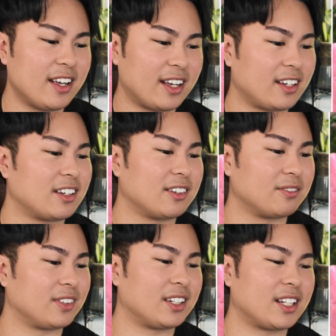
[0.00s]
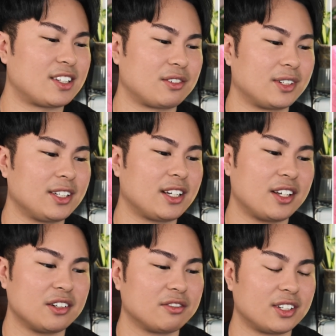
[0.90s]
And that's really
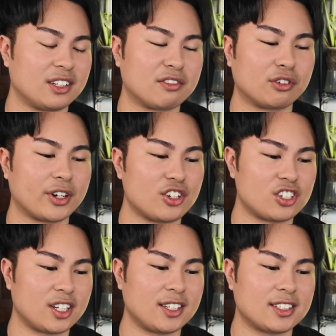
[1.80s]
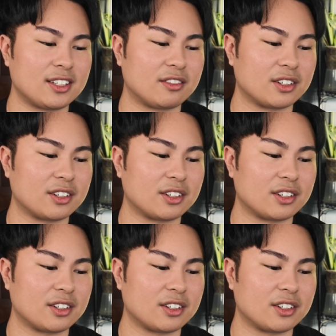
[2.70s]
kind of what differentiates it